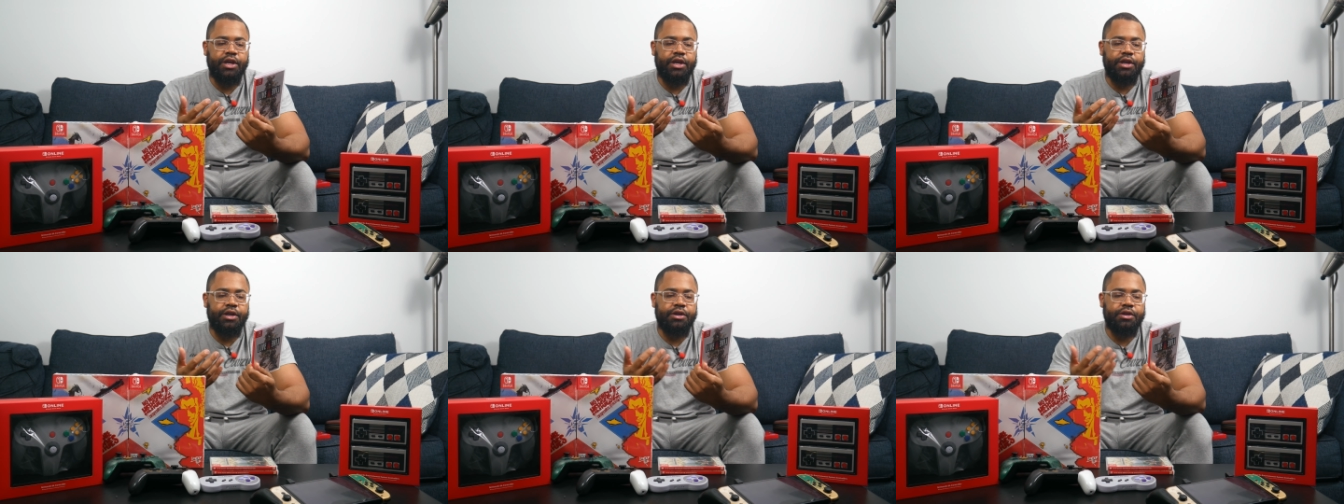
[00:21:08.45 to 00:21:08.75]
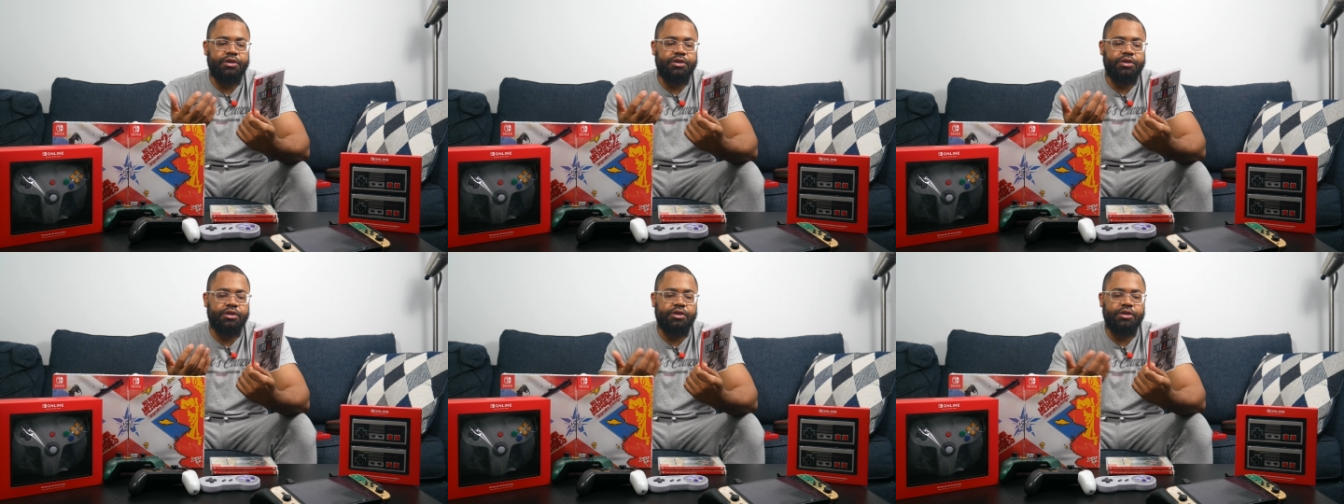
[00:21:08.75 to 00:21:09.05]

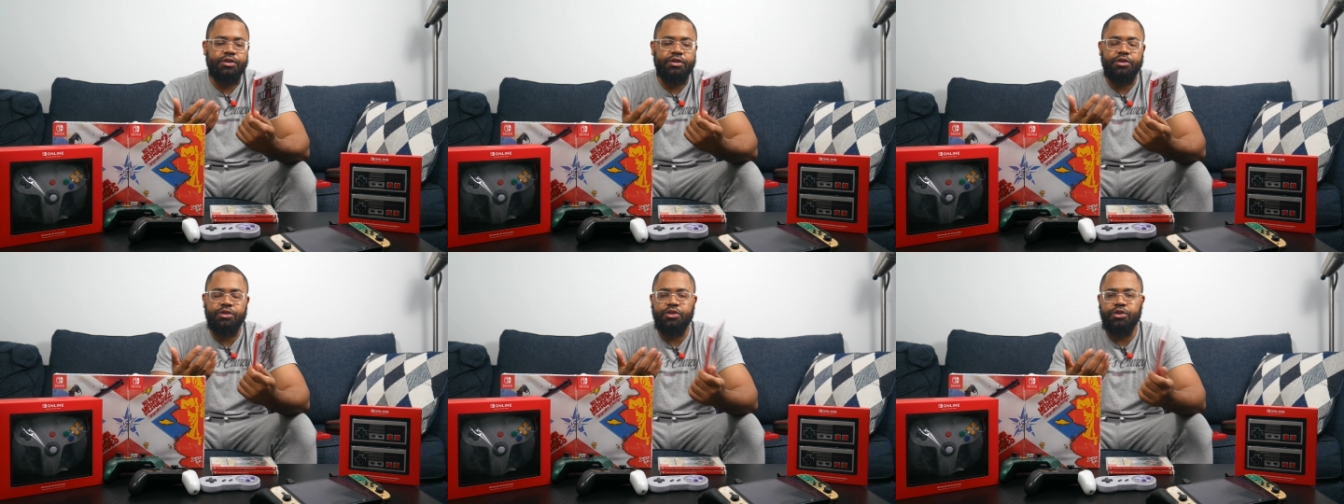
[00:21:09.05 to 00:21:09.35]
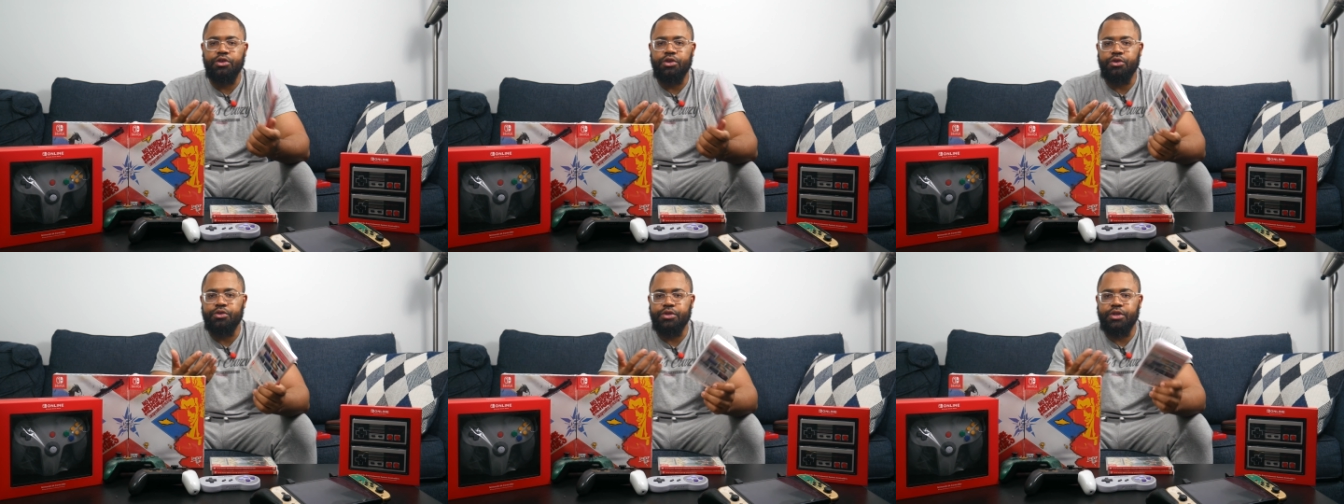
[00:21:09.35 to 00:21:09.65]
and
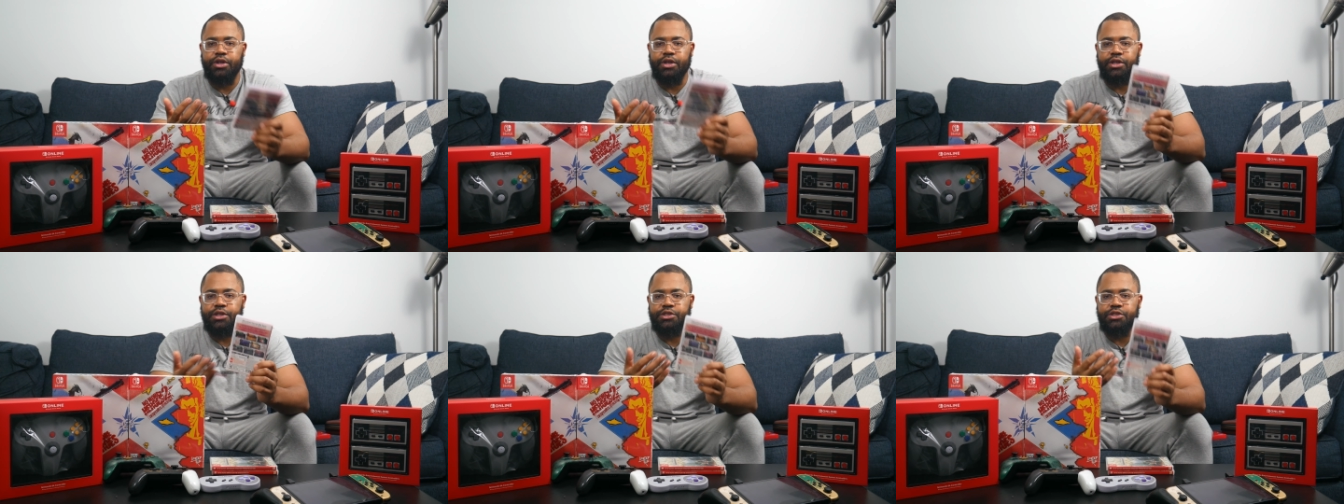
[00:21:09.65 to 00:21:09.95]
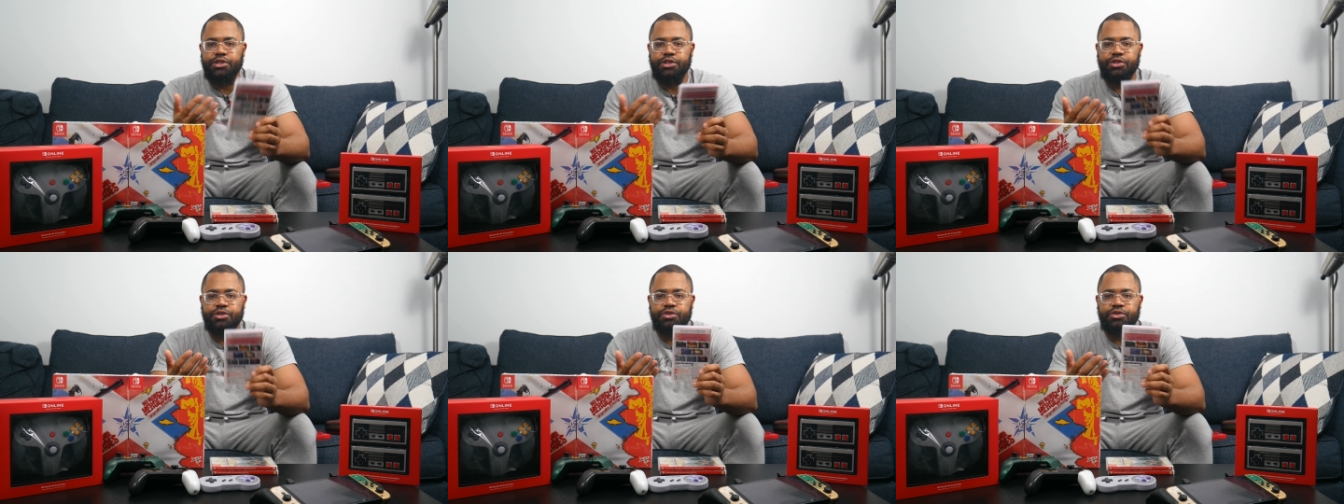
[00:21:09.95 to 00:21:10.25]
you know,
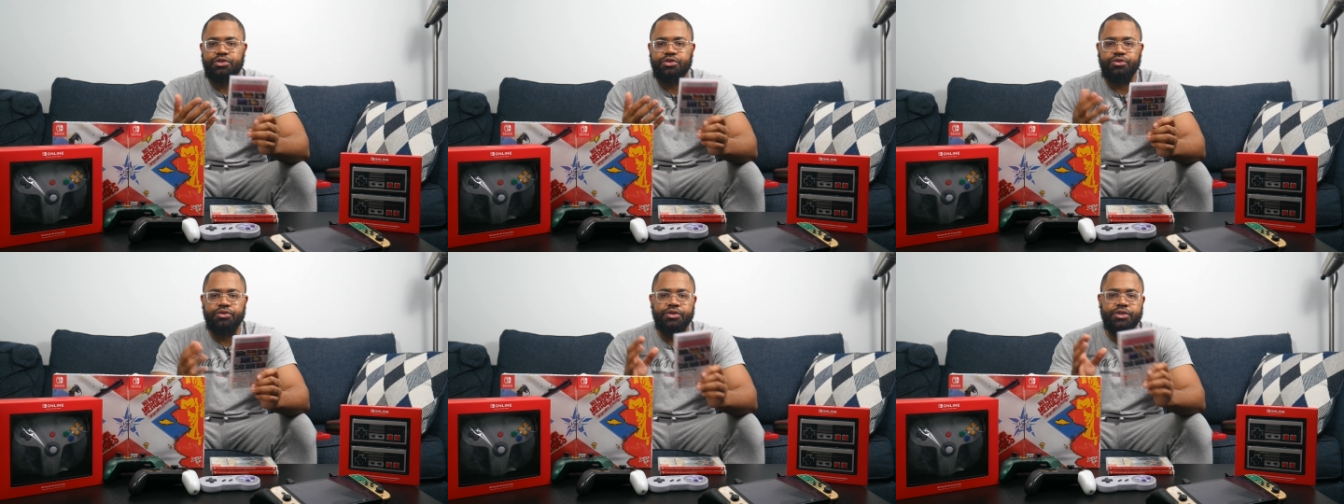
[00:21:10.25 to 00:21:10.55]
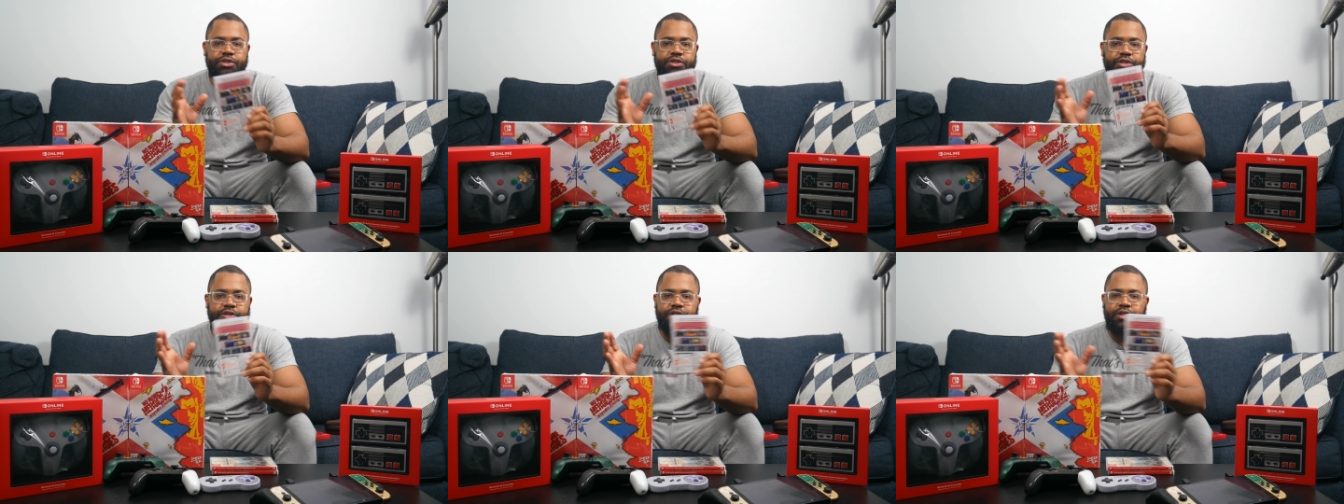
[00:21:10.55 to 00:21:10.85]
each of their
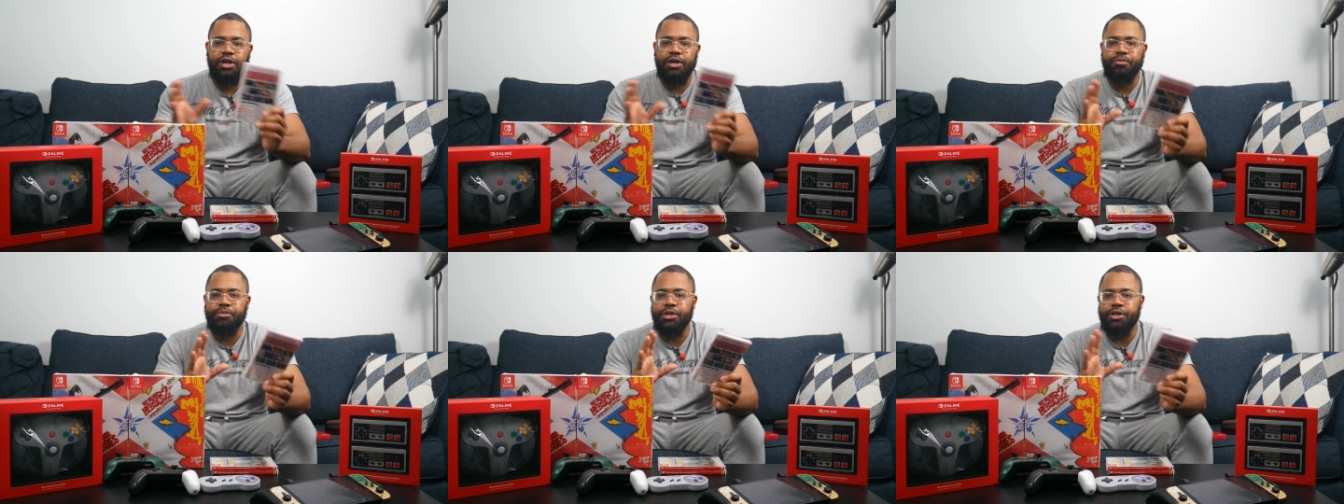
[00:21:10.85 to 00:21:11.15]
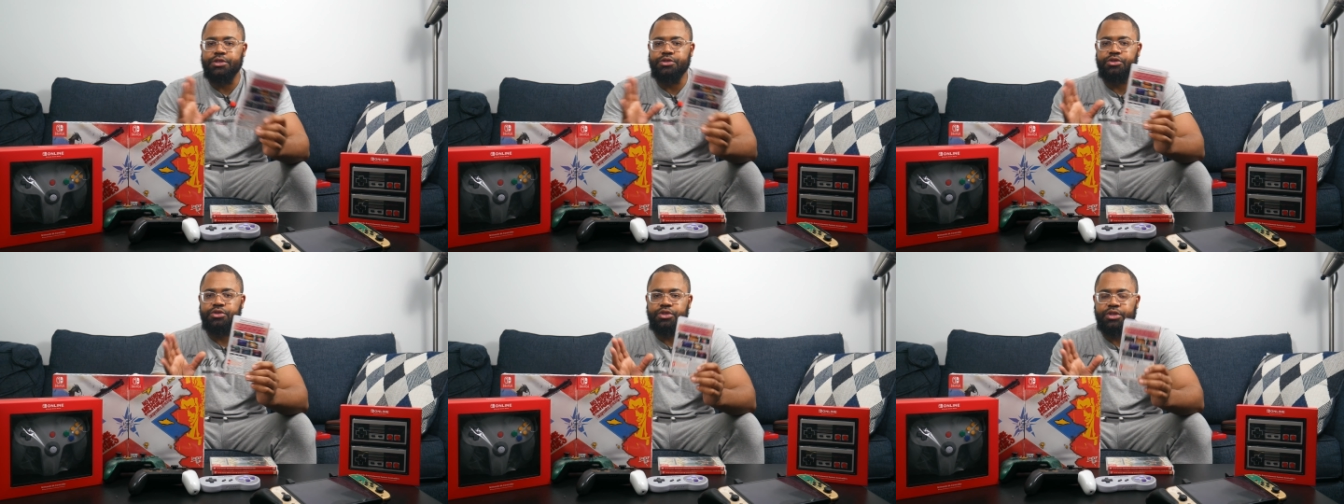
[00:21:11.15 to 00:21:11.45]
stories and
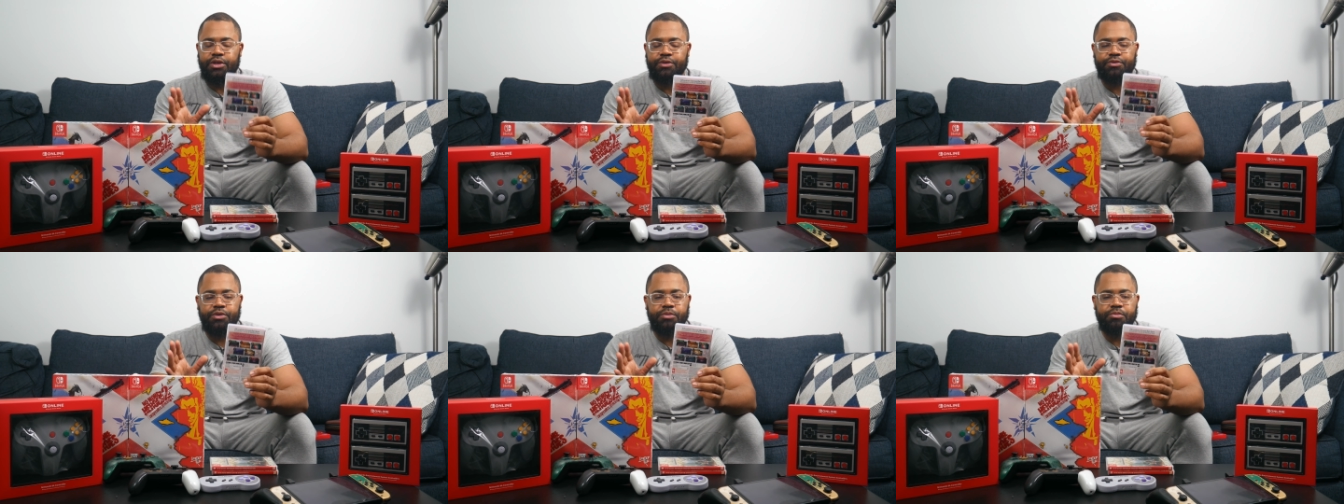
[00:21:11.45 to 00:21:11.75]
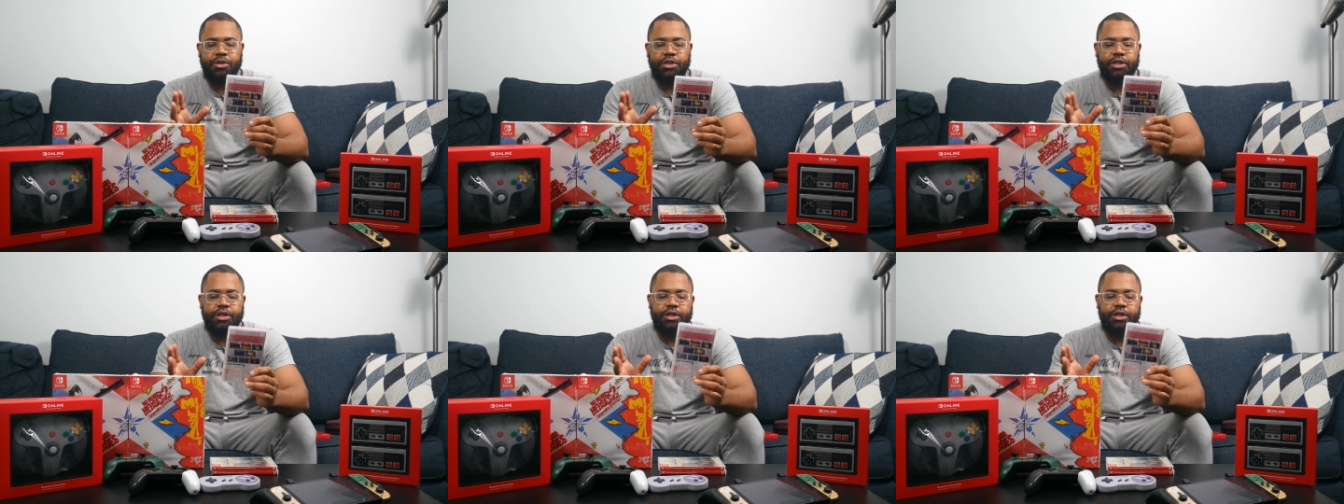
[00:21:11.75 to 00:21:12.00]
timelines are different,